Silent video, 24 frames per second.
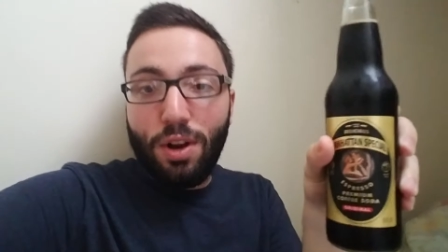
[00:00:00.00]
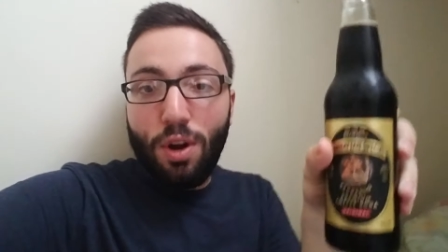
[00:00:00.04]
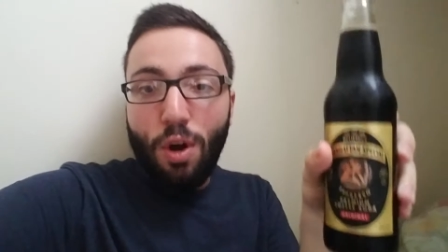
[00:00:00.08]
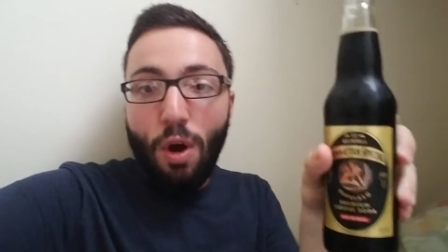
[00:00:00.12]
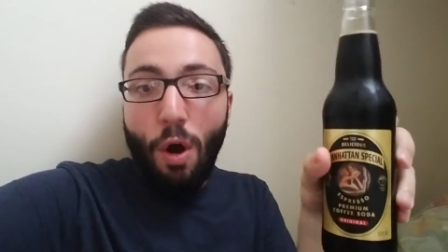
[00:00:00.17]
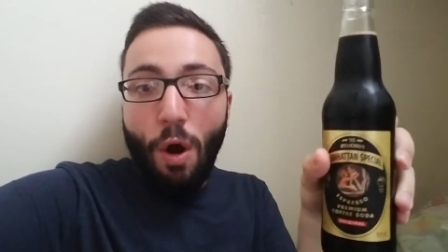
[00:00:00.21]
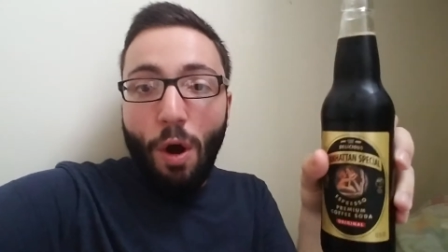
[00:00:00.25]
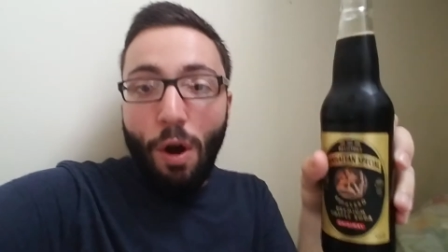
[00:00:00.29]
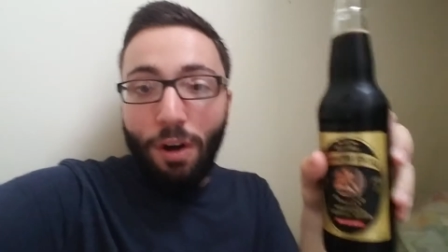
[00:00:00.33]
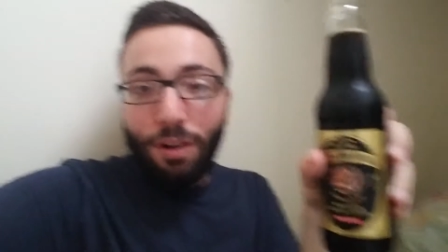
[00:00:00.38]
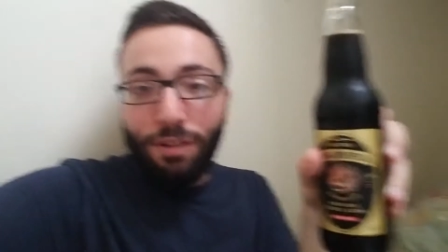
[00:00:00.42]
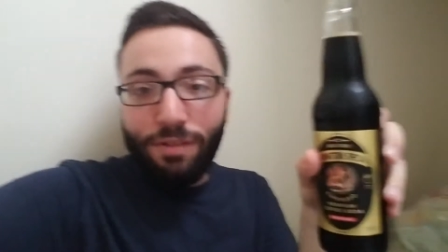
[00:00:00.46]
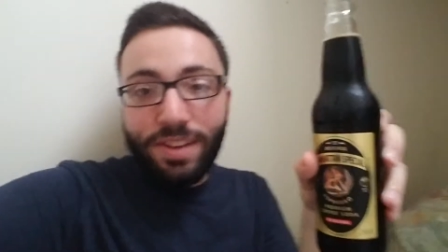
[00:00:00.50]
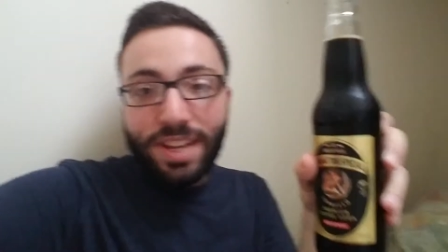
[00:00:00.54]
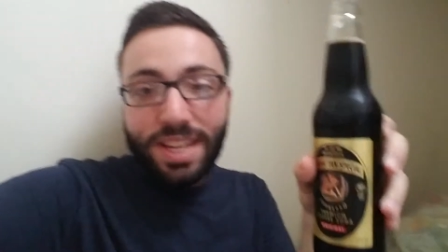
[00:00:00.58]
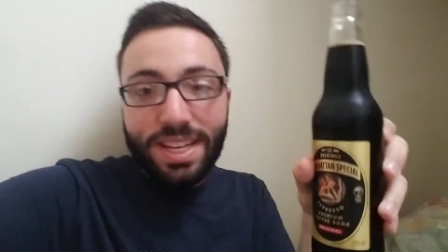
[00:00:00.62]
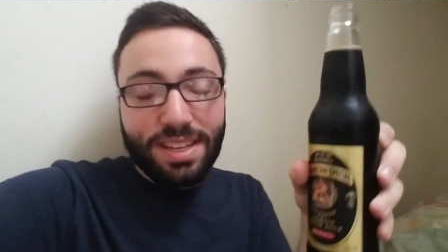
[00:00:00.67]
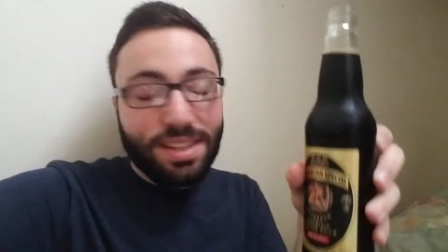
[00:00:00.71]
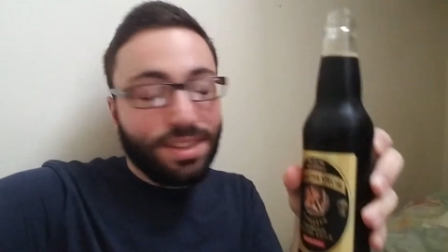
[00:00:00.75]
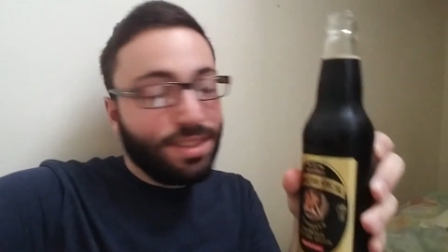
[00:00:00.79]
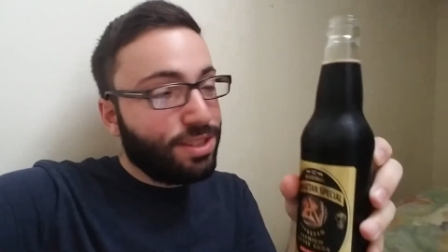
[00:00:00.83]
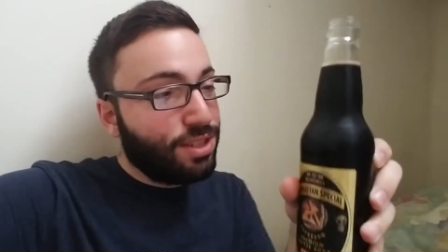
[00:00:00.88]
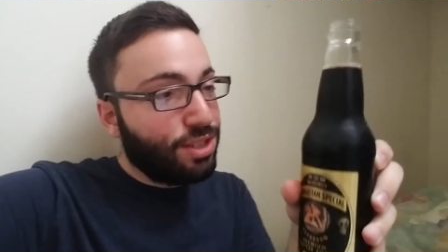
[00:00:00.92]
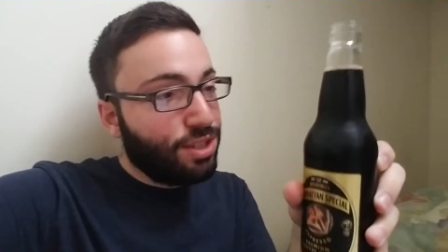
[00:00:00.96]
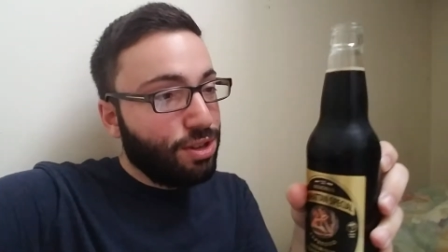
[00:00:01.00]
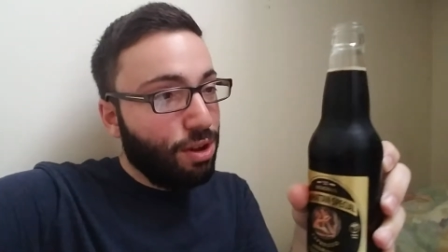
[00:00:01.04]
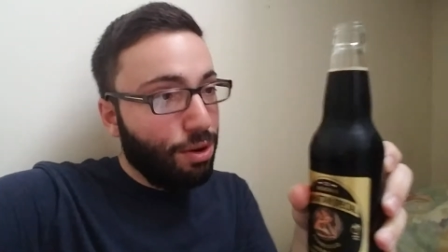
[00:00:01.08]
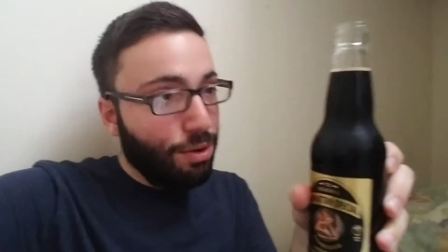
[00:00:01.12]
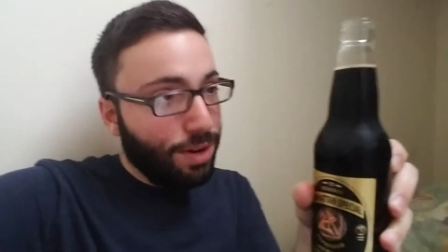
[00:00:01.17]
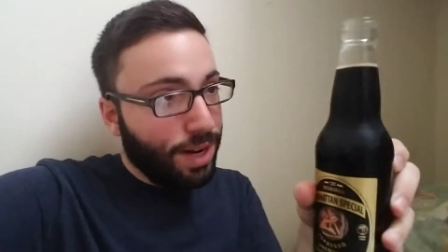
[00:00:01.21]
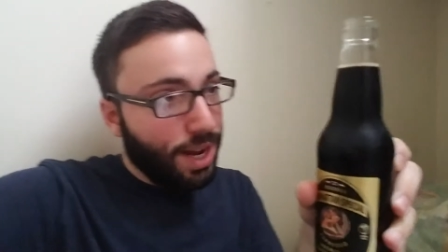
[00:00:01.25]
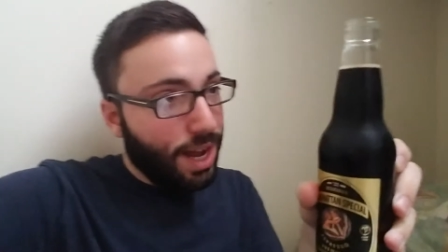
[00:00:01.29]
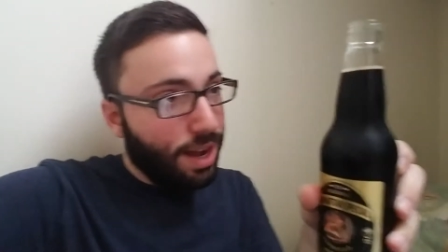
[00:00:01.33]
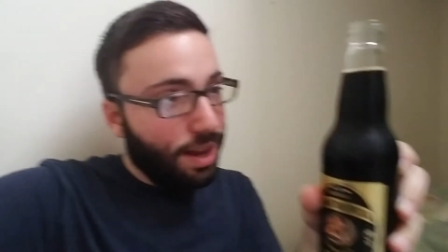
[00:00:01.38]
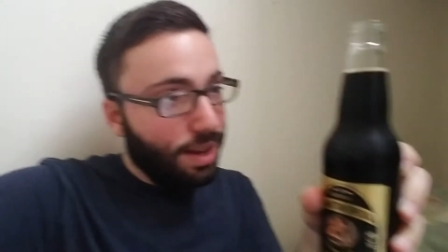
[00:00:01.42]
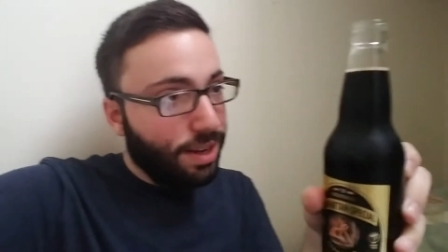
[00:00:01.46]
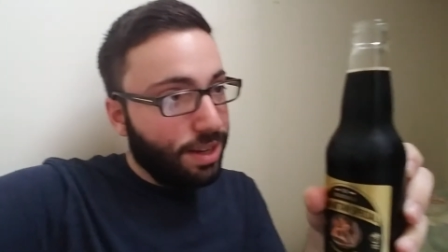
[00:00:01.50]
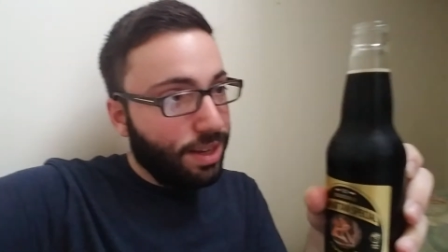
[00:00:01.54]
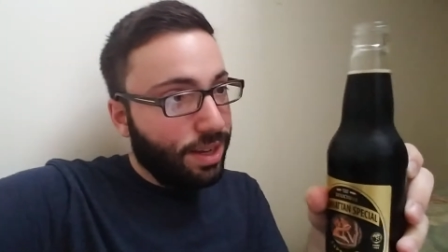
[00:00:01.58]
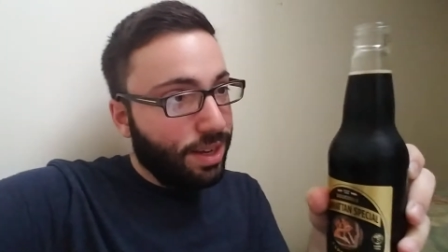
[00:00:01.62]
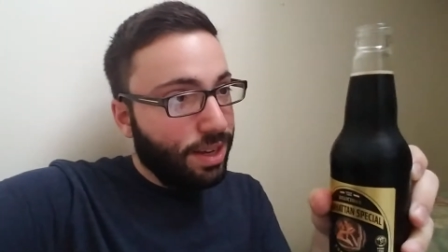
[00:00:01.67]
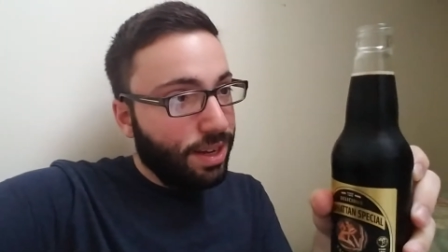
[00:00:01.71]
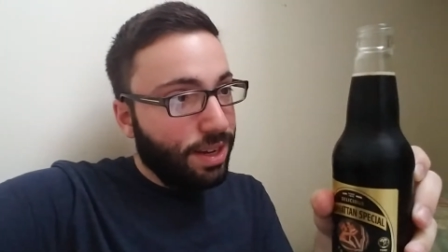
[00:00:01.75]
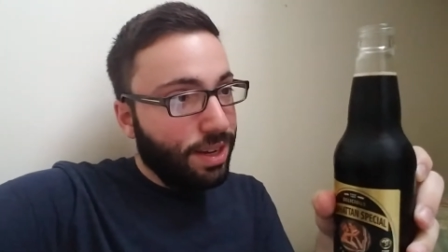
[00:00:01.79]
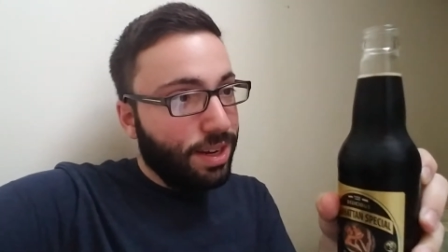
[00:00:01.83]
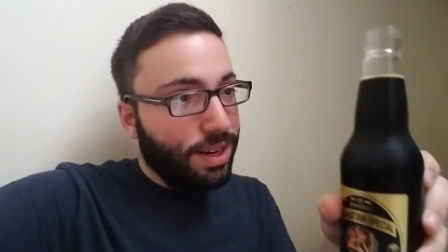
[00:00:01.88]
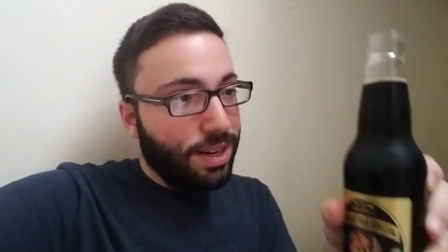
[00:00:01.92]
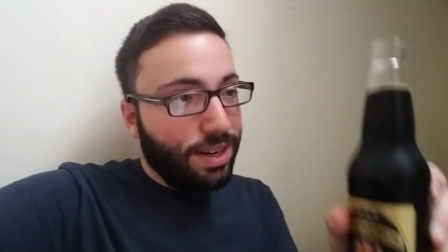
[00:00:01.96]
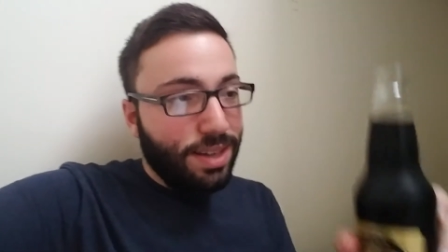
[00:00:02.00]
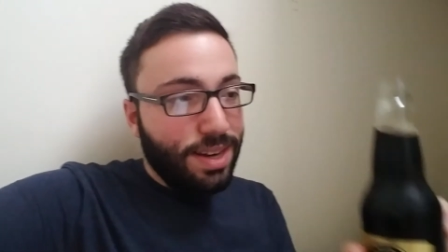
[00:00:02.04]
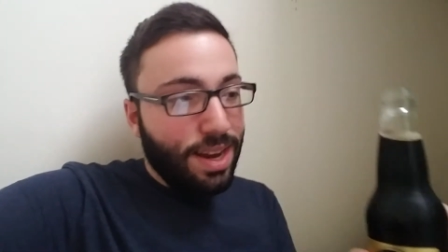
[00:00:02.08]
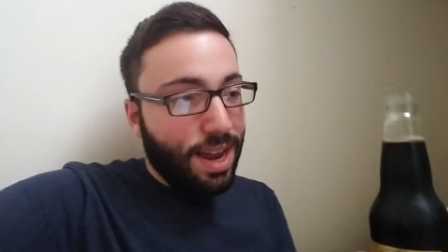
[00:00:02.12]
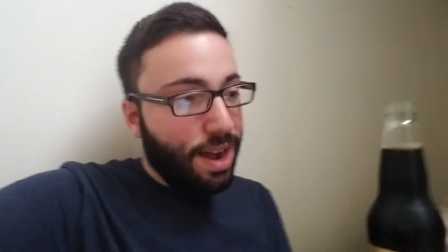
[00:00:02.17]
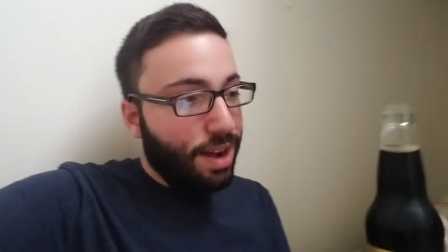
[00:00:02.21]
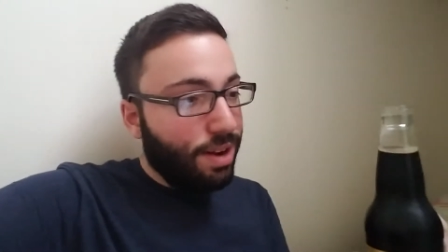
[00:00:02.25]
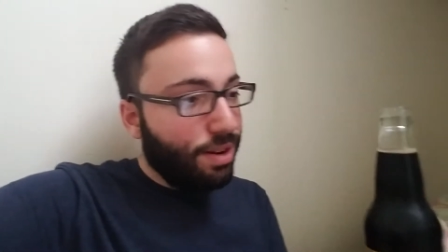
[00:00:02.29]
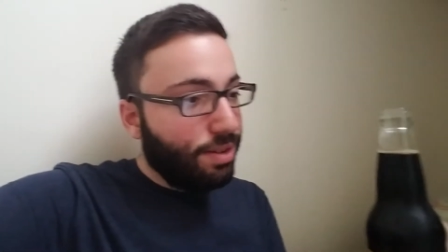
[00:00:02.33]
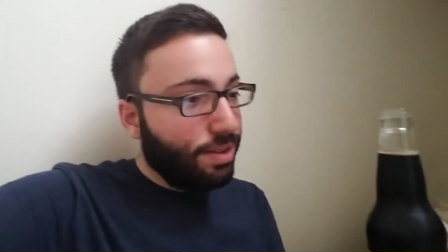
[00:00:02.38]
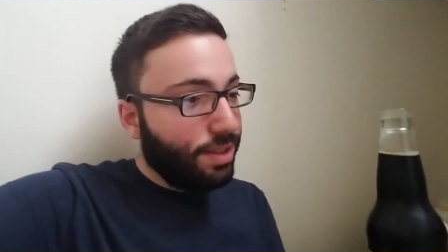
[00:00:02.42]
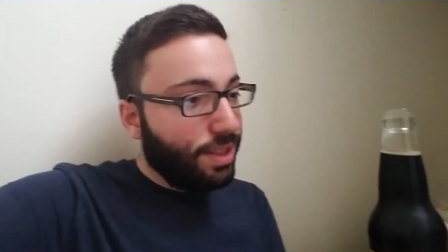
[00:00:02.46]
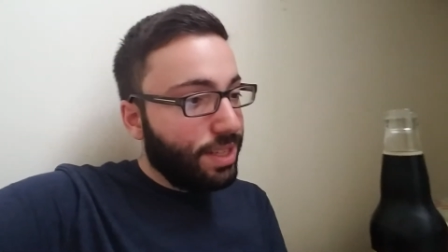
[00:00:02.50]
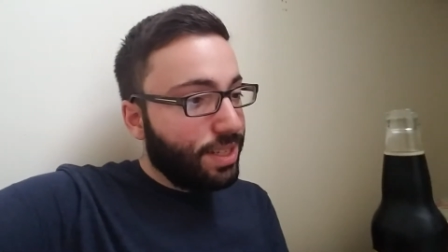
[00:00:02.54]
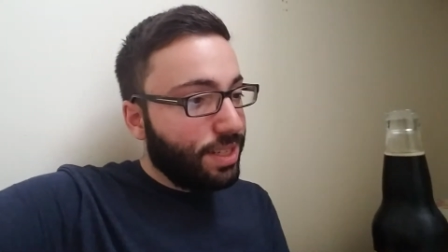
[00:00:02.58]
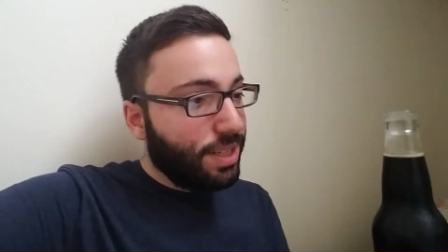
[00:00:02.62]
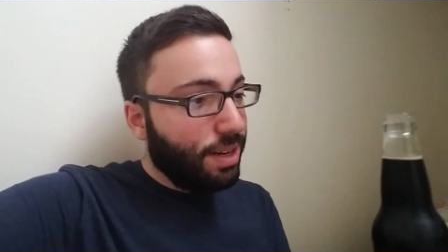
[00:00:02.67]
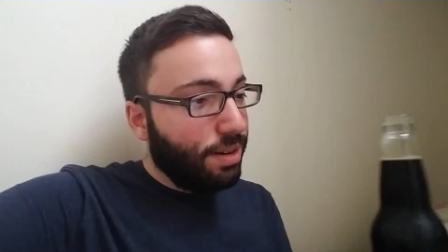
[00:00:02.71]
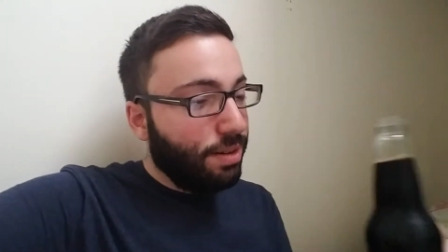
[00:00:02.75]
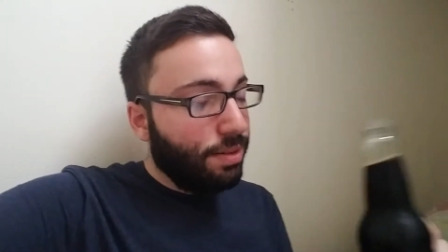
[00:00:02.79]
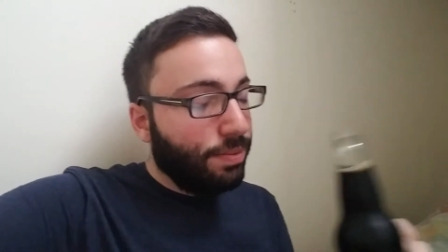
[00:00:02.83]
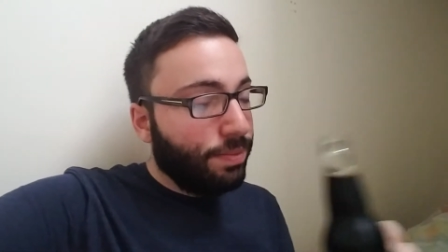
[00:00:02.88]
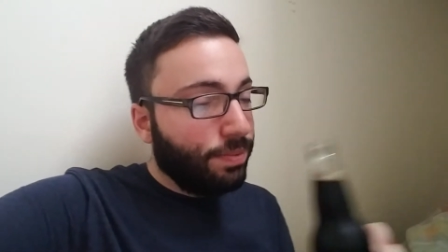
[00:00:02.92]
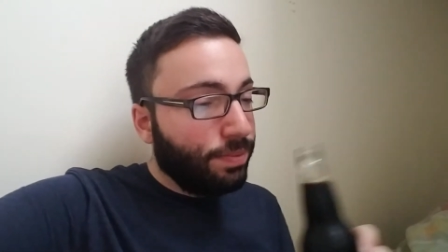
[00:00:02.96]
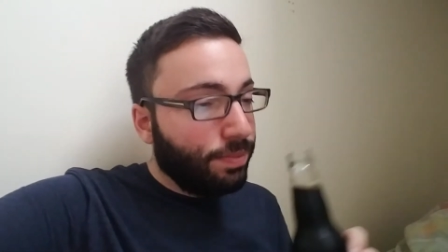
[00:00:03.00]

coffee soda. Now this can